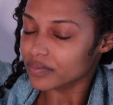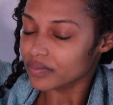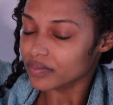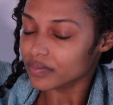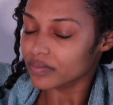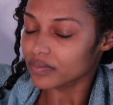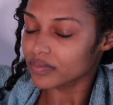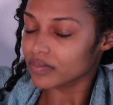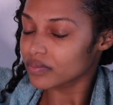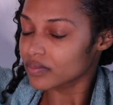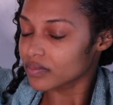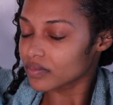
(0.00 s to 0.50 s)

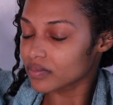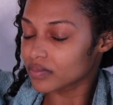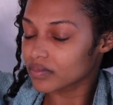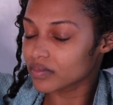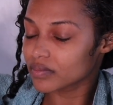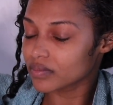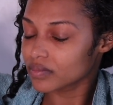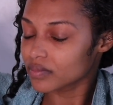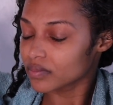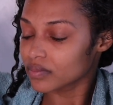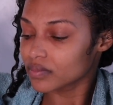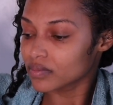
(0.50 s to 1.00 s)

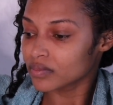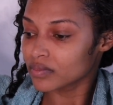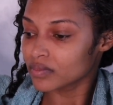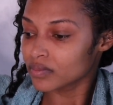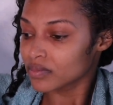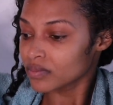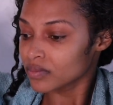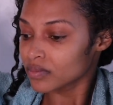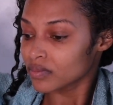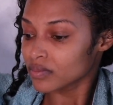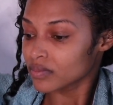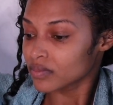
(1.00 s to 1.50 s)

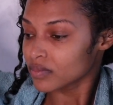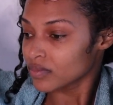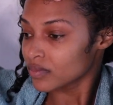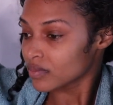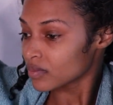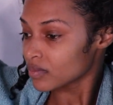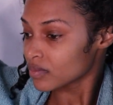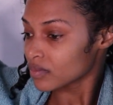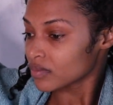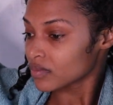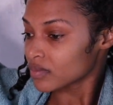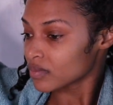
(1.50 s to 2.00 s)

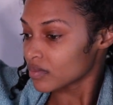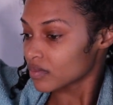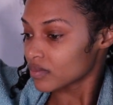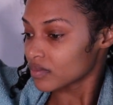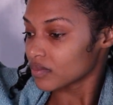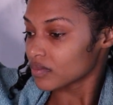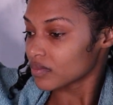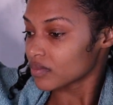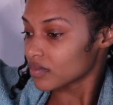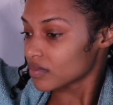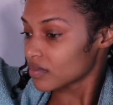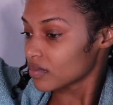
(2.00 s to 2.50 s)

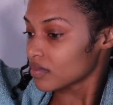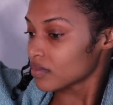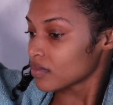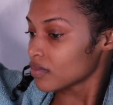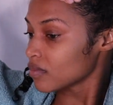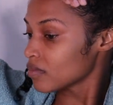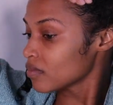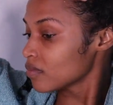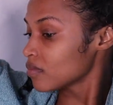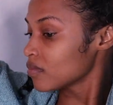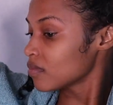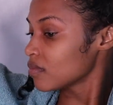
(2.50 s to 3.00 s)

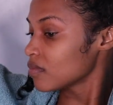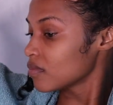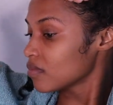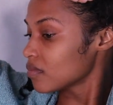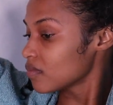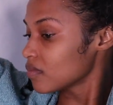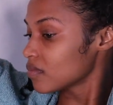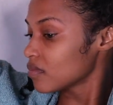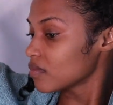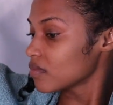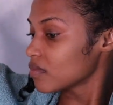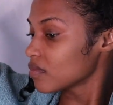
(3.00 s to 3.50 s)

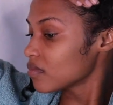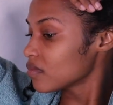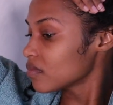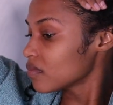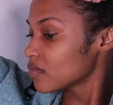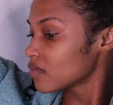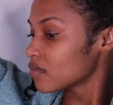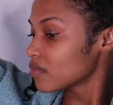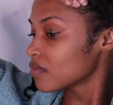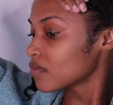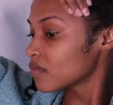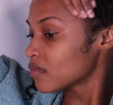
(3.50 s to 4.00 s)

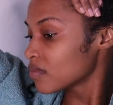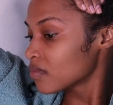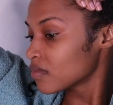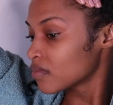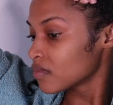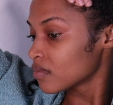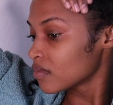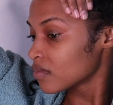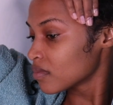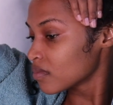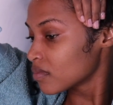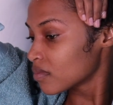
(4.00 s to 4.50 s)

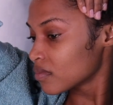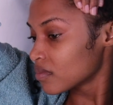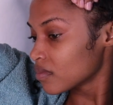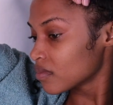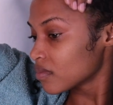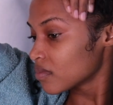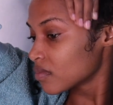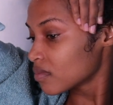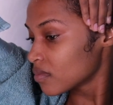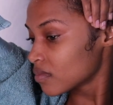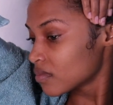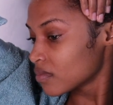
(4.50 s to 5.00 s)

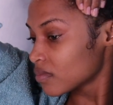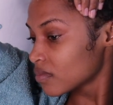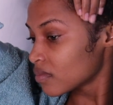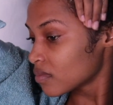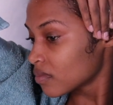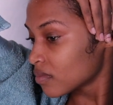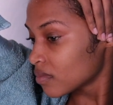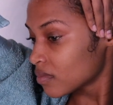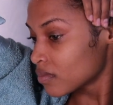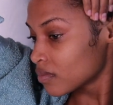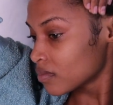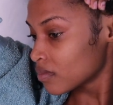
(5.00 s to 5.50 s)

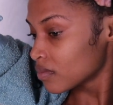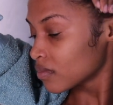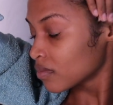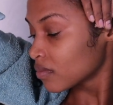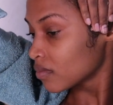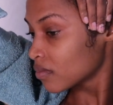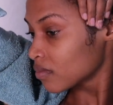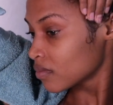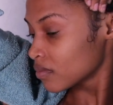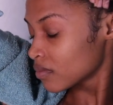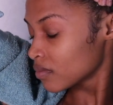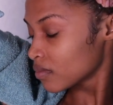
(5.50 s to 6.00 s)

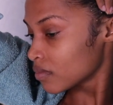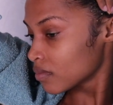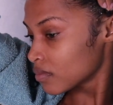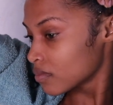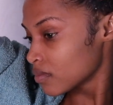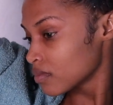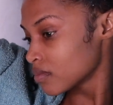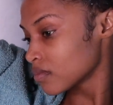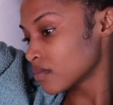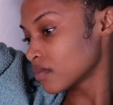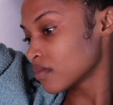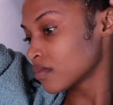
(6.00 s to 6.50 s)

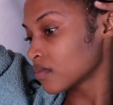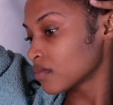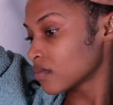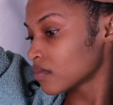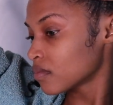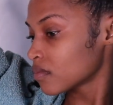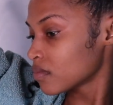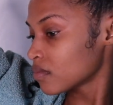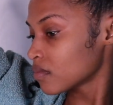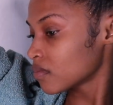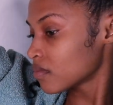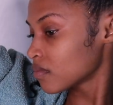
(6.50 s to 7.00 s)
(silence)